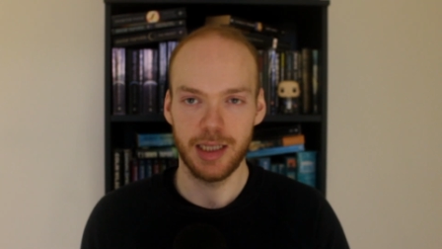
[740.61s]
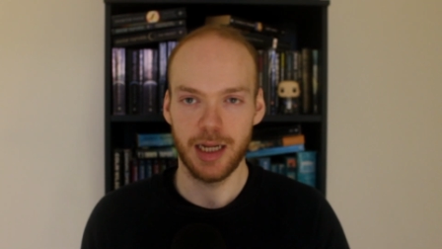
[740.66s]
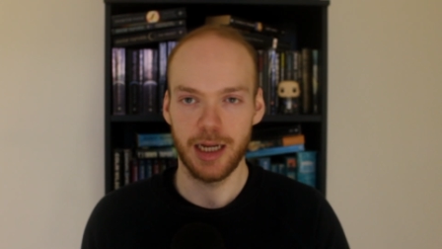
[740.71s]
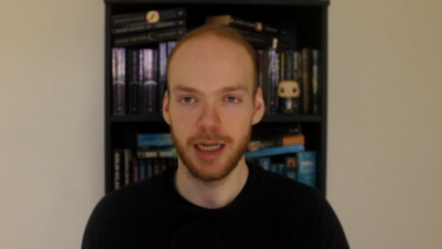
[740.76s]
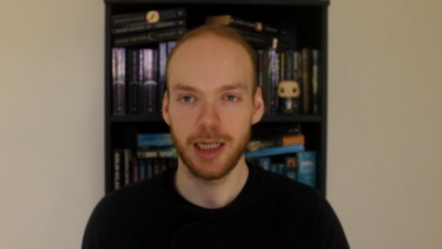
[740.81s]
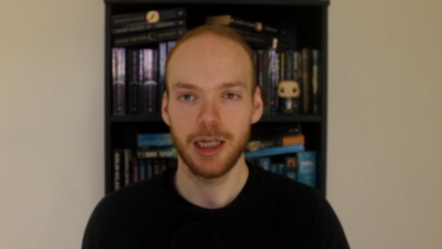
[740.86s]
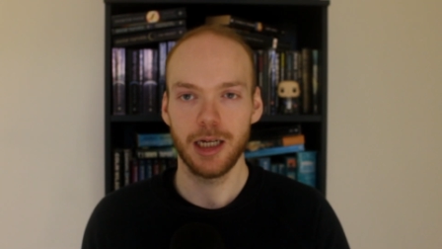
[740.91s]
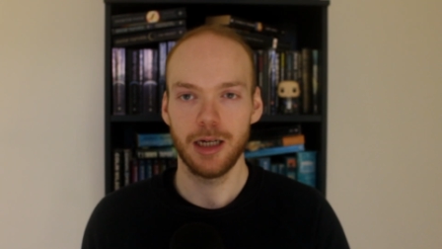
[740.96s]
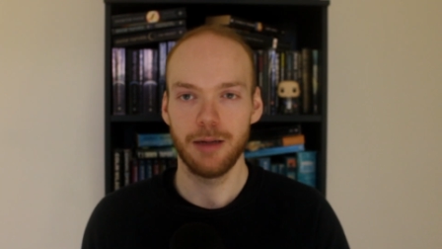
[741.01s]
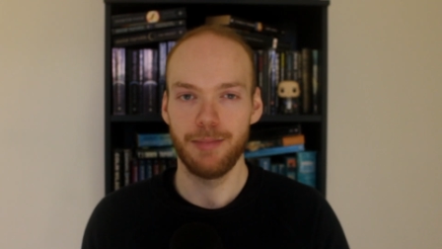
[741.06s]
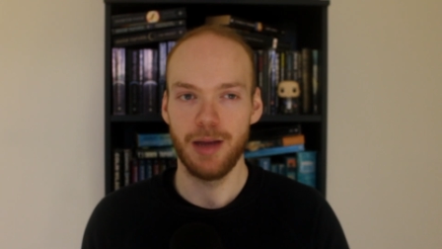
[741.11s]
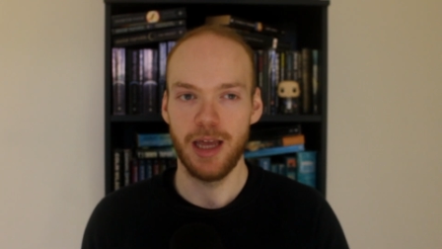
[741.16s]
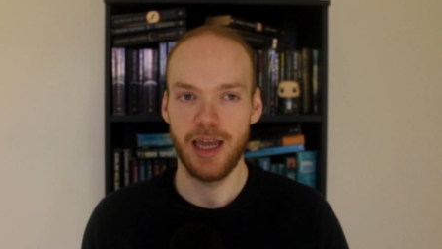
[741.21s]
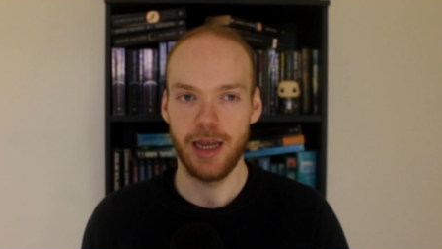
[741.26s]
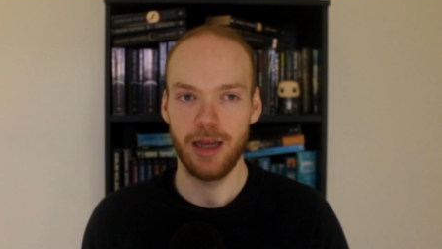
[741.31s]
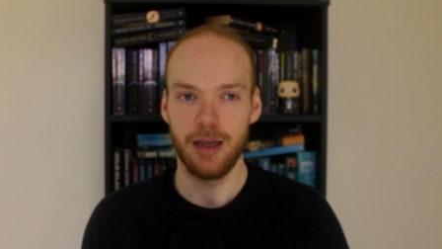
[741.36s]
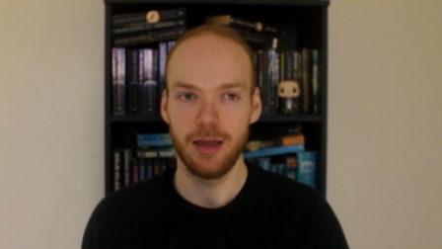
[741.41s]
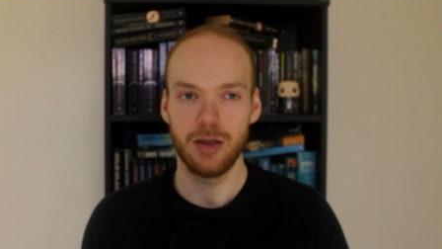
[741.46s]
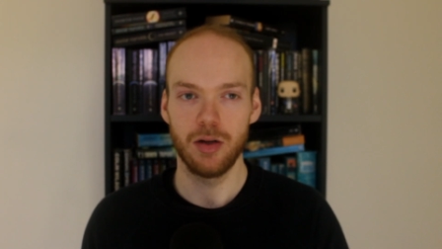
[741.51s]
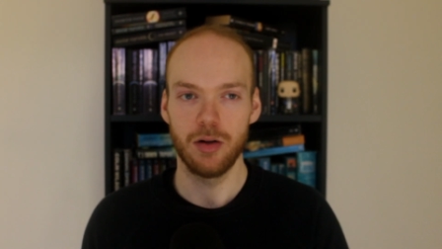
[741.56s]
like a
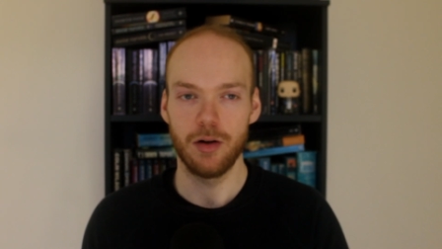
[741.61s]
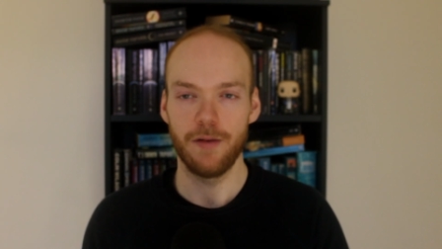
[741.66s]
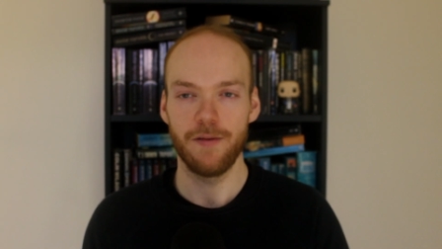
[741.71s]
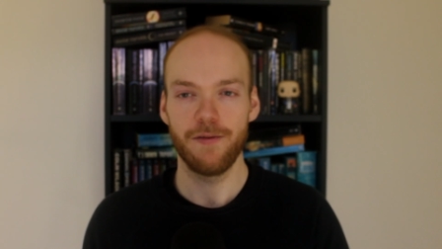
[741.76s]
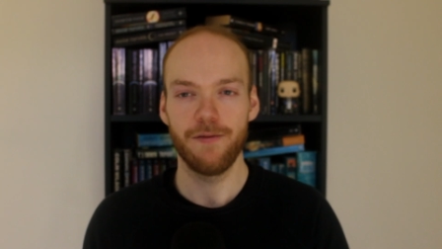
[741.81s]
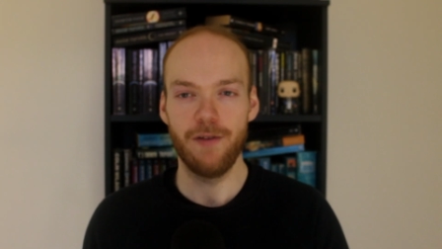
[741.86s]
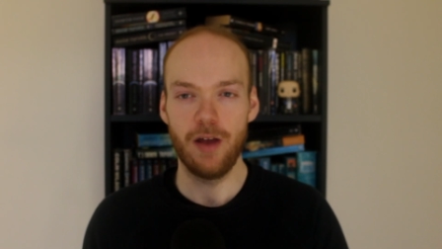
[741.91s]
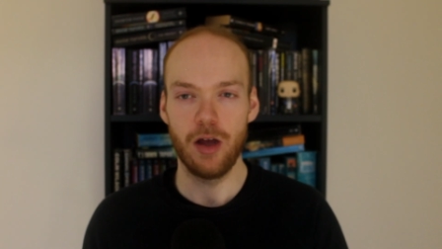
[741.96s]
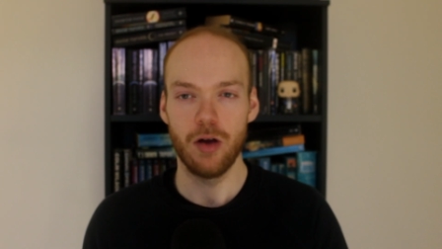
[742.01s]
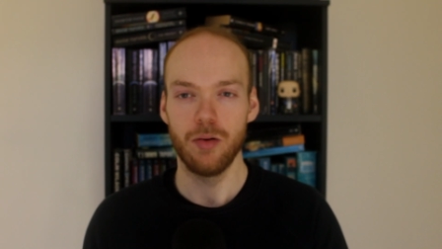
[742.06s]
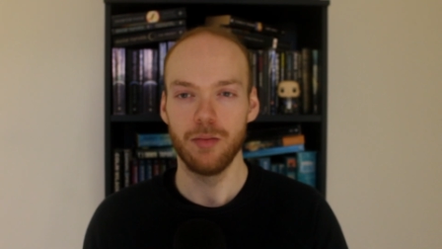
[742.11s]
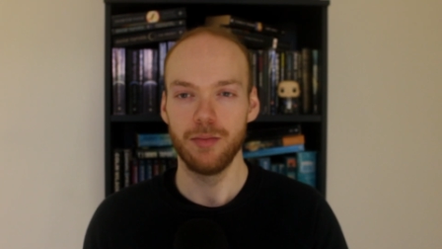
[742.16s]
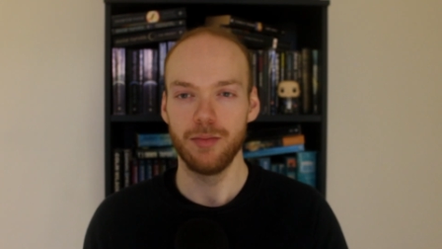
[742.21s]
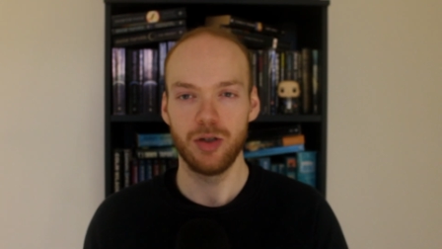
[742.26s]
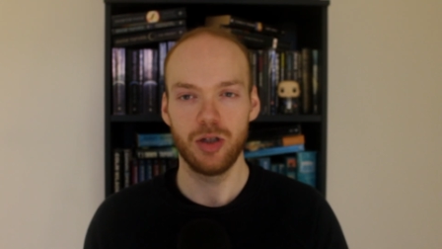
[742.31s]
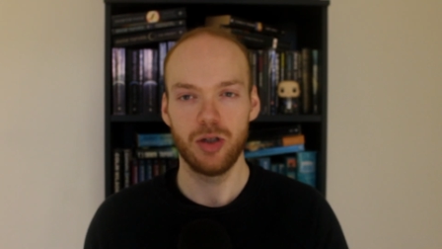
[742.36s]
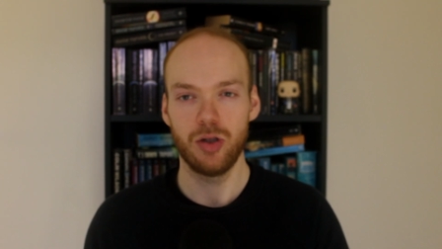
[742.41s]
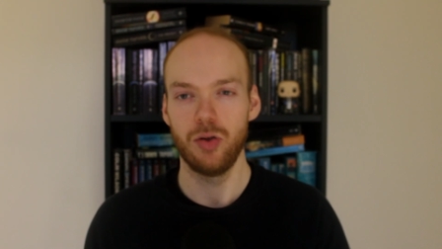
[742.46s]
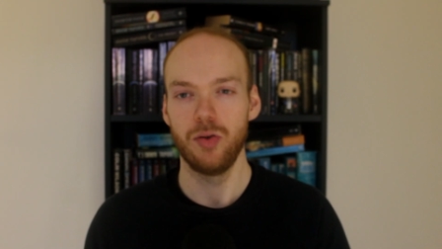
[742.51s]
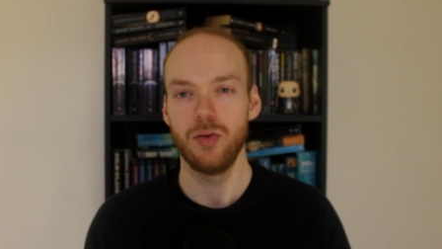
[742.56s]
big sort of
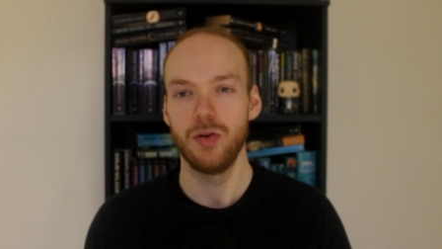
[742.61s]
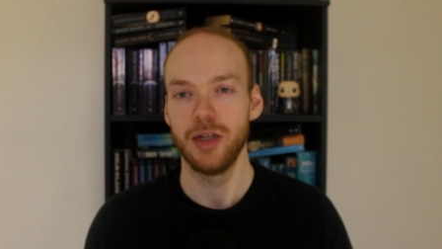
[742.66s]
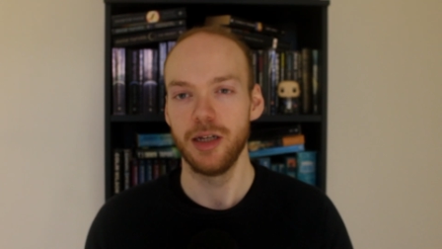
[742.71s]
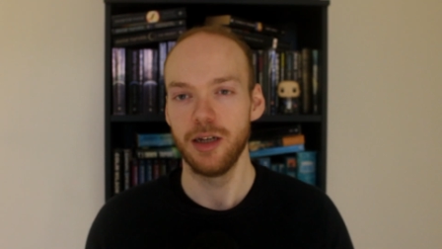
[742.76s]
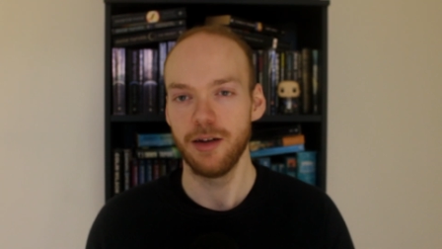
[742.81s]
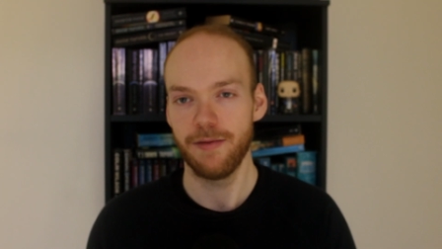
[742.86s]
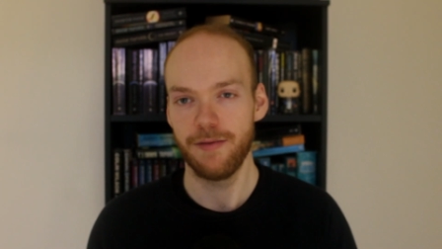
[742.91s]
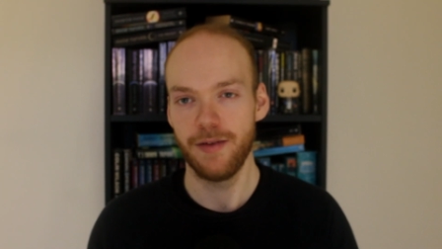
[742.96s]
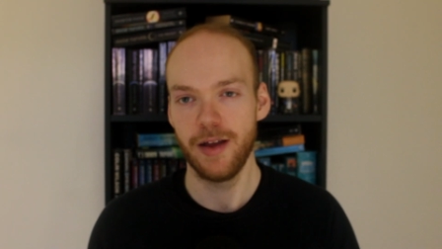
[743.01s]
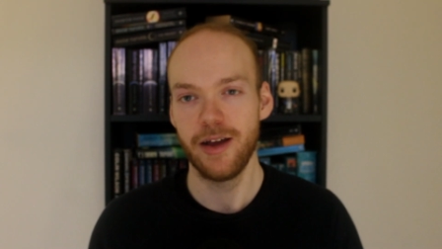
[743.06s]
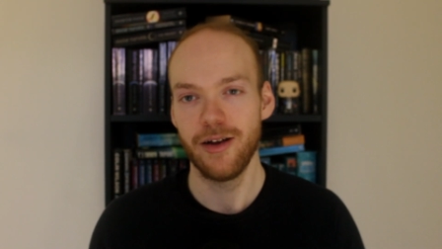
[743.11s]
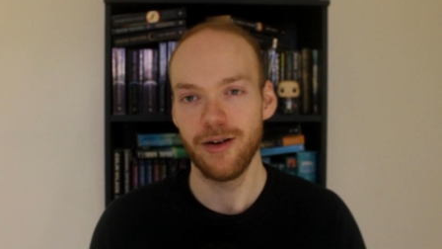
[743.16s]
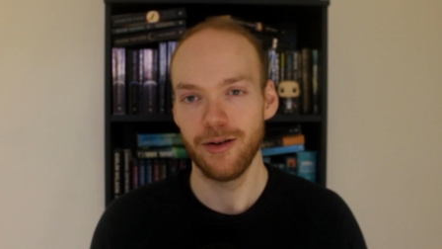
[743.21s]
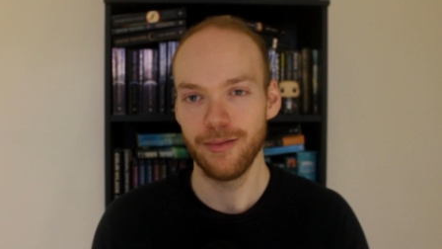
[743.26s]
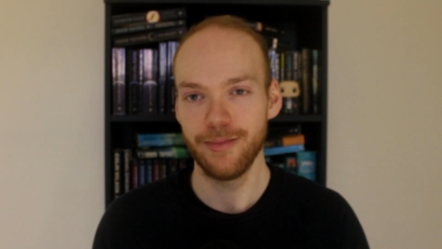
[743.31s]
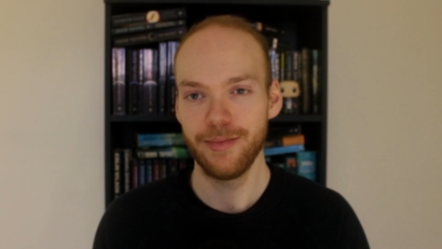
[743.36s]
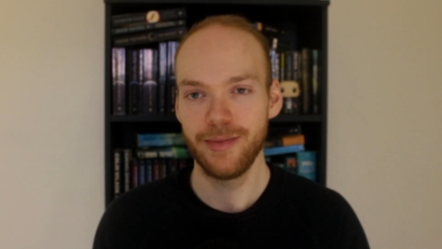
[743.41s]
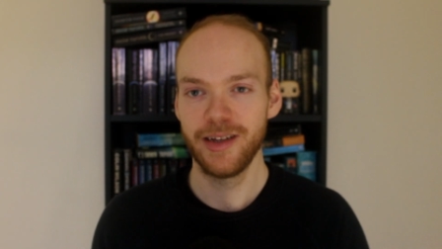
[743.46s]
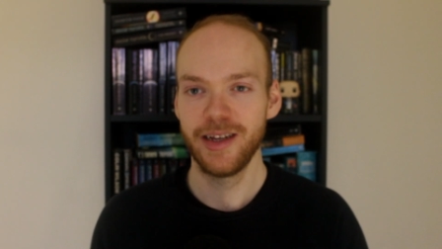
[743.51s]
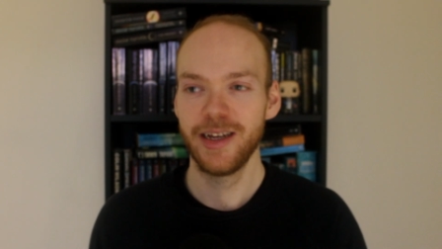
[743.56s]
student
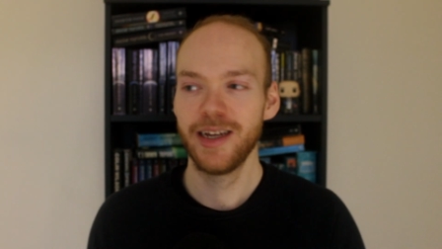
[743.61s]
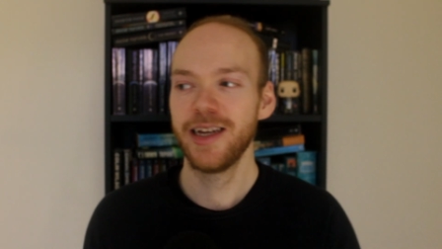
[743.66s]
film.